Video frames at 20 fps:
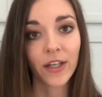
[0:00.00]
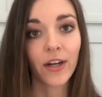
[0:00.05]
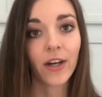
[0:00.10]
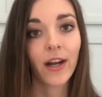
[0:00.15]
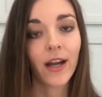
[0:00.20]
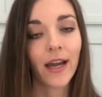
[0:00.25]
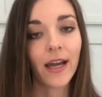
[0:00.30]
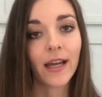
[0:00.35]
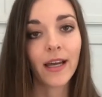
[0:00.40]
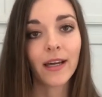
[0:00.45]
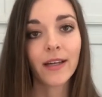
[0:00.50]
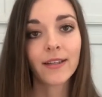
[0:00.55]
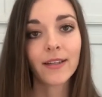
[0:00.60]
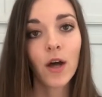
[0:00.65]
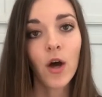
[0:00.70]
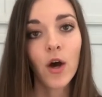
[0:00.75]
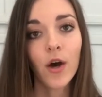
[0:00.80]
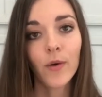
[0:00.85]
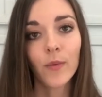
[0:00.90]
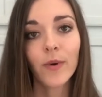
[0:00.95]
Singer, and
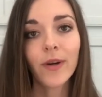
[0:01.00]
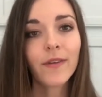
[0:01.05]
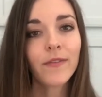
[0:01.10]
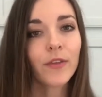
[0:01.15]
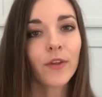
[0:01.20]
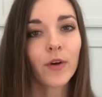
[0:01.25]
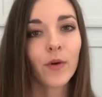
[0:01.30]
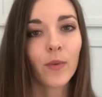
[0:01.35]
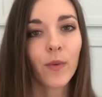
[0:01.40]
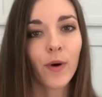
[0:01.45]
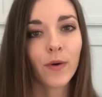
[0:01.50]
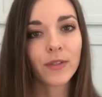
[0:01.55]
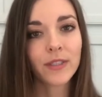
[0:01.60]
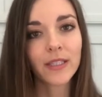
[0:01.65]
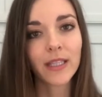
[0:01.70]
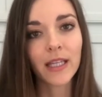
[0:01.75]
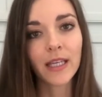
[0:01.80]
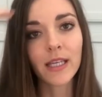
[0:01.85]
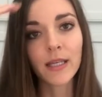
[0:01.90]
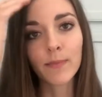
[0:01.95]
one of the
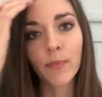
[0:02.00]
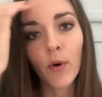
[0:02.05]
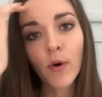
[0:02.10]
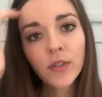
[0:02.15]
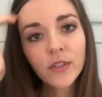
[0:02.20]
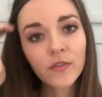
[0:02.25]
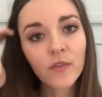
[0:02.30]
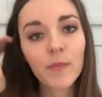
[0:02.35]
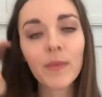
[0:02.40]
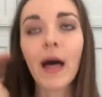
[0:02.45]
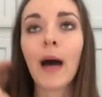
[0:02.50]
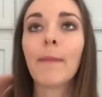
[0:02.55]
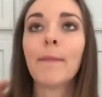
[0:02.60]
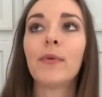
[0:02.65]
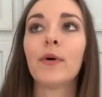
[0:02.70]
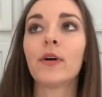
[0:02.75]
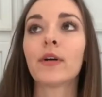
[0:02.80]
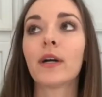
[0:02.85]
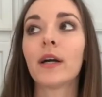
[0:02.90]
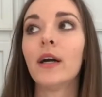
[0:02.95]
quotes that he pulls from
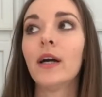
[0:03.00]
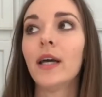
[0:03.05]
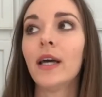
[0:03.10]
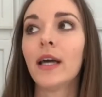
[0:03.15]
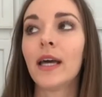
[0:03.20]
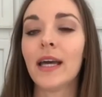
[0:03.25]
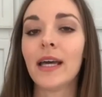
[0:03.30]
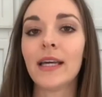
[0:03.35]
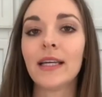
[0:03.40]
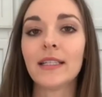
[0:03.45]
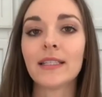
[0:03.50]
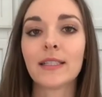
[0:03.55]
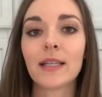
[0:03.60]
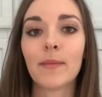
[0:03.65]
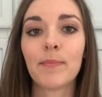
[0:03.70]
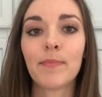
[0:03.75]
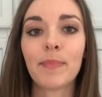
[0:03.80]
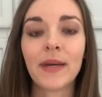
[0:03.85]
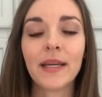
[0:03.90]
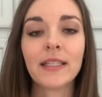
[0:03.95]
that book is
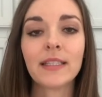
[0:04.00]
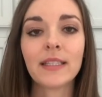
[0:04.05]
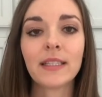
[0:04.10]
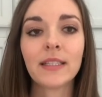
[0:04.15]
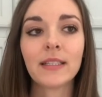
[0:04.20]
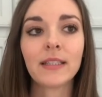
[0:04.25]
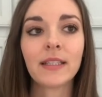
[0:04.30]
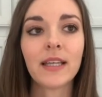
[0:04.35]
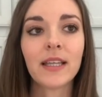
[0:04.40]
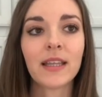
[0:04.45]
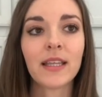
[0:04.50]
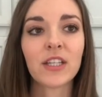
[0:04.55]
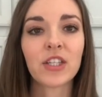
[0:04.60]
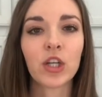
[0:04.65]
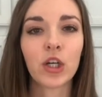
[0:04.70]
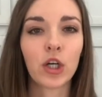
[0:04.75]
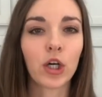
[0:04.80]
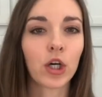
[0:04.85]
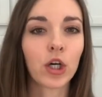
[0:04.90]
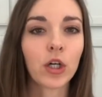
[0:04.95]
basically this
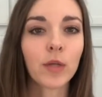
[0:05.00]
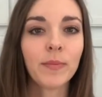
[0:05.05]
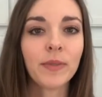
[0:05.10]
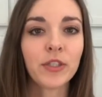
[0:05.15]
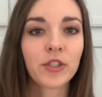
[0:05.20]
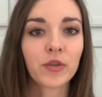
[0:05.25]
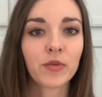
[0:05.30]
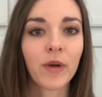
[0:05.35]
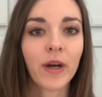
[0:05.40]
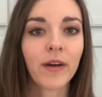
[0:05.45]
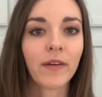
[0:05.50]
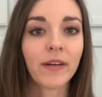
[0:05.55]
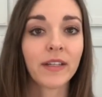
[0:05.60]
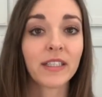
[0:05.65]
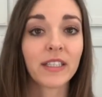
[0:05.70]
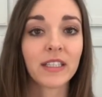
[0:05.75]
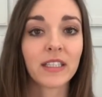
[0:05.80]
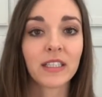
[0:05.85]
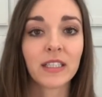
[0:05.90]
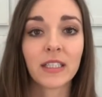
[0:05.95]
arbitrary
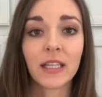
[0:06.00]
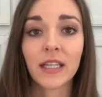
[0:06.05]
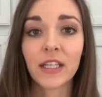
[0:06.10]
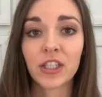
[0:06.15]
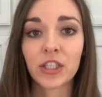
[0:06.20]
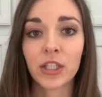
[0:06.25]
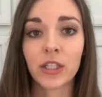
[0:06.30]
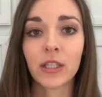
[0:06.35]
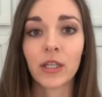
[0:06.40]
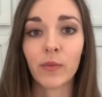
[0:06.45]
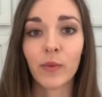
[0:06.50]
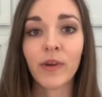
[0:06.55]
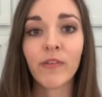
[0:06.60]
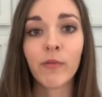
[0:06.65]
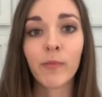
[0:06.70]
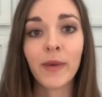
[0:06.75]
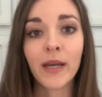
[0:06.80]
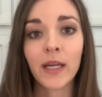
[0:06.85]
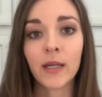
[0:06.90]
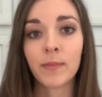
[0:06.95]
distinction that
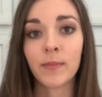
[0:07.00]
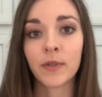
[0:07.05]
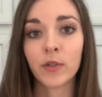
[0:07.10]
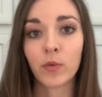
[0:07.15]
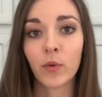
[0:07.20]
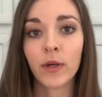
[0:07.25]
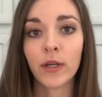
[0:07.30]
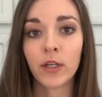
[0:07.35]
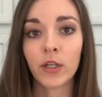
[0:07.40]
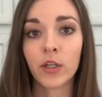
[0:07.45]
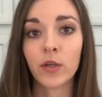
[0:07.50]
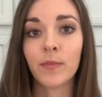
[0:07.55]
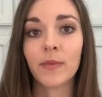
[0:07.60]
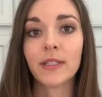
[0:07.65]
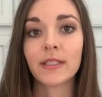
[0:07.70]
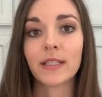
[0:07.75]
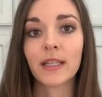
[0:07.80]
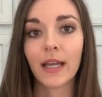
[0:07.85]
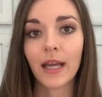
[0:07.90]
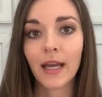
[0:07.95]
we've made between
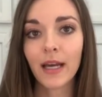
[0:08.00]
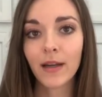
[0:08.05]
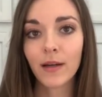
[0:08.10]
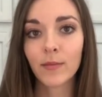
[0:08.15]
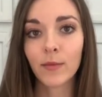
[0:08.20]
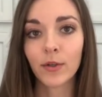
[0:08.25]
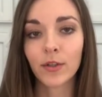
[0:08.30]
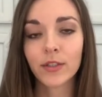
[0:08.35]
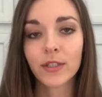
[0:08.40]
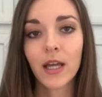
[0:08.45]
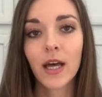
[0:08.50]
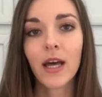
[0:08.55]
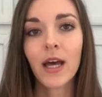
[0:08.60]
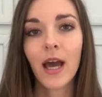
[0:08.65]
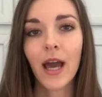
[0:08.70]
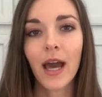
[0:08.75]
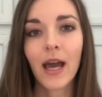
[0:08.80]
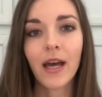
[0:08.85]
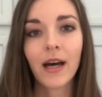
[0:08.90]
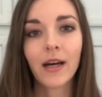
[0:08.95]
humans and animals.
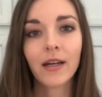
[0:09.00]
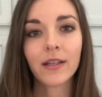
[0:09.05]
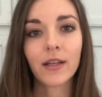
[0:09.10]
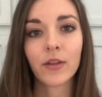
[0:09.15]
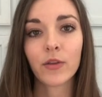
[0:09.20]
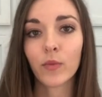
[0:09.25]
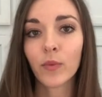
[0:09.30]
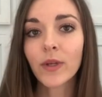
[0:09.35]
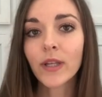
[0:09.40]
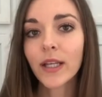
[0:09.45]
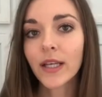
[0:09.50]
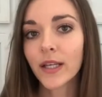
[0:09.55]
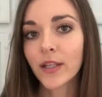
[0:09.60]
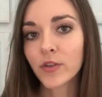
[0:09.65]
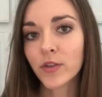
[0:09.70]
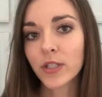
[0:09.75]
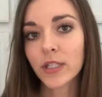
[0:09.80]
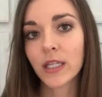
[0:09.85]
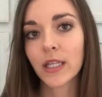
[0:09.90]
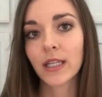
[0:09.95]
And the really
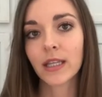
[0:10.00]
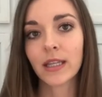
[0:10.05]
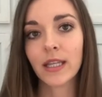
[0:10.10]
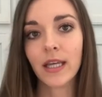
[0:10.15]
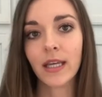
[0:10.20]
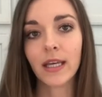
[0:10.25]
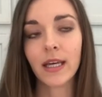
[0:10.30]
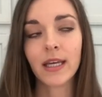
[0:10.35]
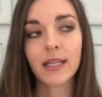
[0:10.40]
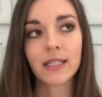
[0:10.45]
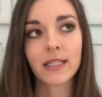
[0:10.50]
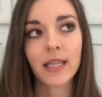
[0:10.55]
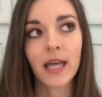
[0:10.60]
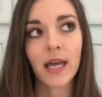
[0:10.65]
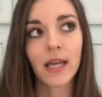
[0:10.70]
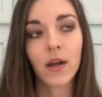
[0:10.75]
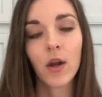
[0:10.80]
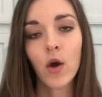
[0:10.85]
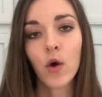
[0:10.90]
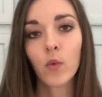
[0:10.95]
interesting thing is
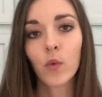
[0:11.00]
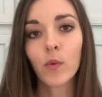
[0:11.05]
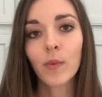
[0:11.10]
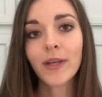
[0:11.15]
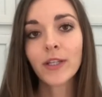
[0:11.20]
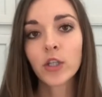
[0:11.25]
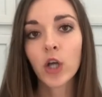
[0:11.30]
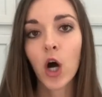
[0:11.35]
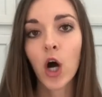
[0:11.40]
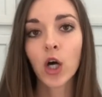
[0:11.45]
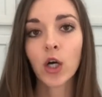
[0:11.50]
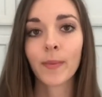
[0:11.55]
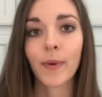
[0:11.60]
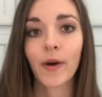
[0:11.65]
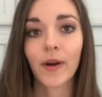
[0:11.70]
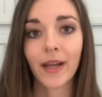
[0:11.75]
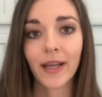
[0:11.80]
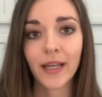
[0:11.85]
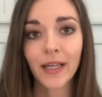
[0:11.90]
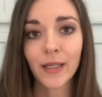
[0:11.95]
that when we talk
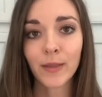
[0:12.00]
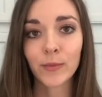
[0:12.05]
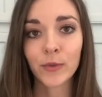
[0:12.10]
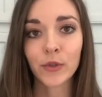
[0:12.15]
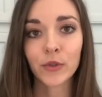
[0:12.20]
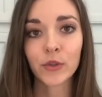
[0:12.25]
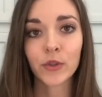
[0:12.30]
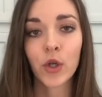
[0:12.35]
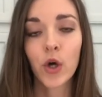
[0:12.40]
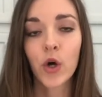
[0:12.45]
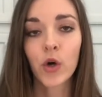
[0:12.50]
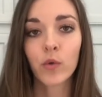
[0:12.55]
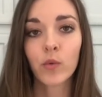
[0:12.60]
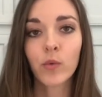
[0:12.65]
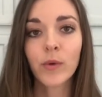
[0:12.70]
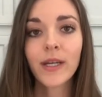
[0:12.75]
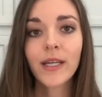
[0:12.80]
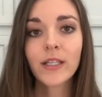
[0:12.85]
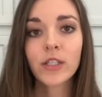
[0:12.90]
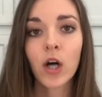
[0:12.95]
about animals,
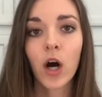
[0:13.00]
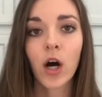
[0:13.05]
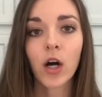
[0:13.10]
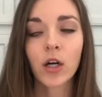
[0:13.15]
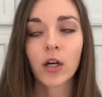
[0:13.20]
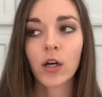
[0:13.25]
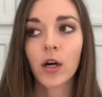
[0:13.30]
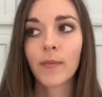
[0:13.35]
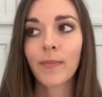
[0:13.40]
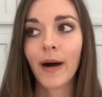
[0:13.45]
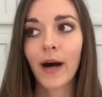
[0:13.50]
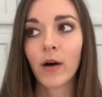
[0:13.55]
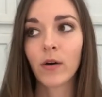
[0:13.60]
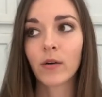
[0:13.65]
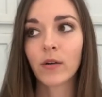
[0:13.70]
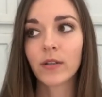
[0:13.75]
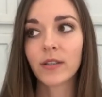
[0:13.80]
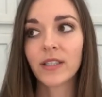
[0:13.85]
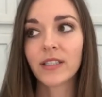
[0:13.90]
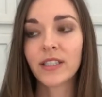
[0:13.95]
we talk
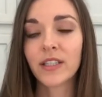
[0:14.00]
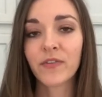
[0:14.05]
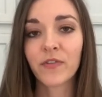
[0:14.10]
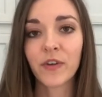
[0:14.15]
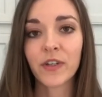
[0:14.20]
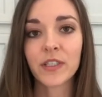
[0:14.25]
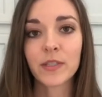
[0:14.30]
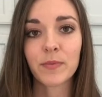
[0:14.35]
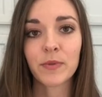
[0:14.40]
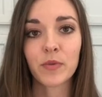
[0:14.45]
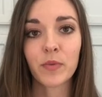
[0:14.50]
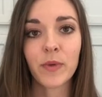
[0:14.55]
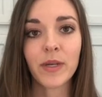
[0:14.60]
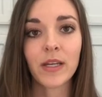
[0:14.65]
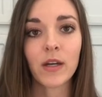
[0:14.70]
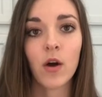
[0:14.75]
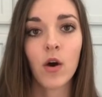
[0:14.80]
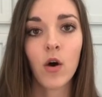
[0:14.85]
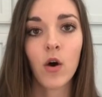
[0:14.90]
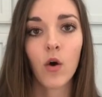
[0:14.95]
about the difference
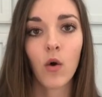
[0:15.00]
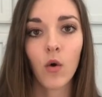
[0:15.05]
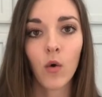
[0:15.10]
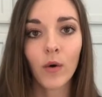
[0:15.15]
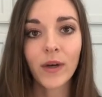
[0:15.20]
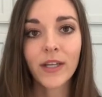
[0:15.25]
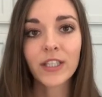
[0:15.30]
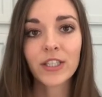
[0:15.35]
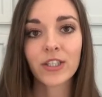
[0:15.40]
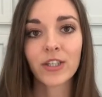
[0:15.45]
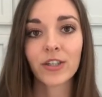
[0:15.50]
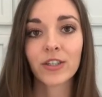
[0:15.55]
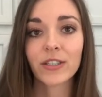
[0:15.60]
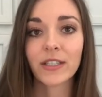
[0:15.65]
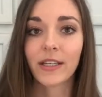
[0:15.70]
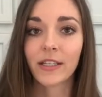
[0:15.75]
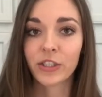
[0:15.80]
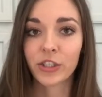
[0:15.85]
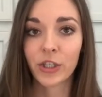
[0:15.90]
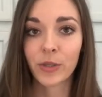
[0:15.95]
between oysters
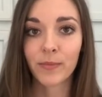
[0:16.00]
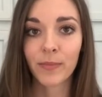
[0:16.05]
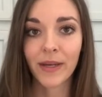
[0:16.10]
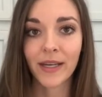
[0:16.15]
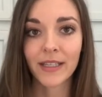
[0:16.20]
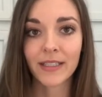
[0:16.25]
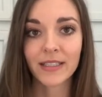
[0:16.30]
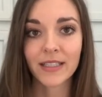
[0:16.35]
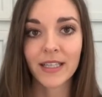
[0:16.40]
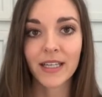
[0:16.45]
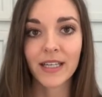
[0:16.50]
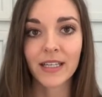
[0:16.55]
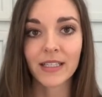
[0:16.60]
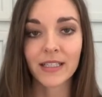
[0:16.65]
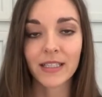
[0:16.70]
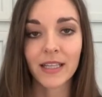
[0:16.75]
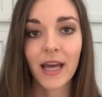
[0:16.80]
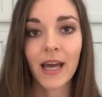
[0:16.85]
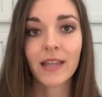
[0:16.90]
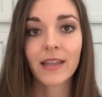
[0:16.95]
and
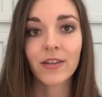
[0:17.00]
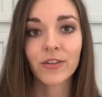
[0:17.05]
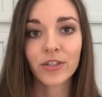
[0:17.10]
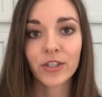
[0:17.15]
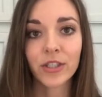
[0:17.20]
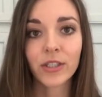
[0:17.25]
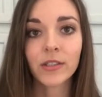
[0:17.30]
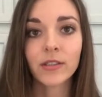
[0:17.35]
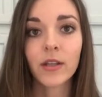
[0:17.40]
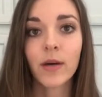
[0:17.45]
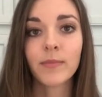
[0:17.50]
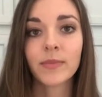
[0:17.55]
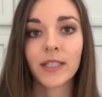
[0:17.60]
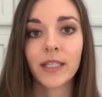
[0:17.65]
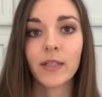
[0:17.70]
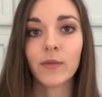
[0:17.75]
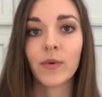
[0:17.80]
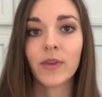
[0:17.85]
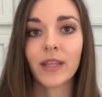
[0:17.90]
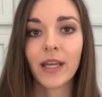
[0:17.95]
chimpanzees, and they're still lumped
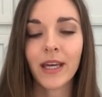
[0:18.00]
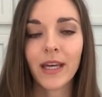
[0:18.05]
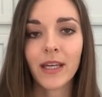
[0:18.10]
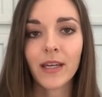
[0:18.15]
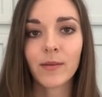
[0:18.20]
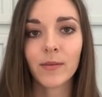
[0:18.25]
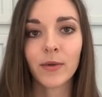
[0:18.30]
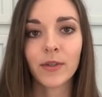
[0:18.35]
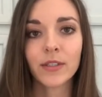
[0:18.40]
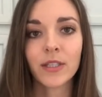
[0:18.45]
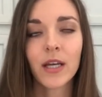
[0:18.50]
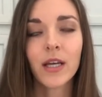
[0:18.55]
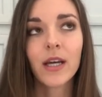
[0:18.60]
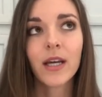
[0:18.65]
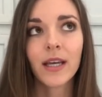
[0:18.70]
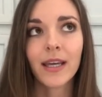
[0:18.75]
in with animals,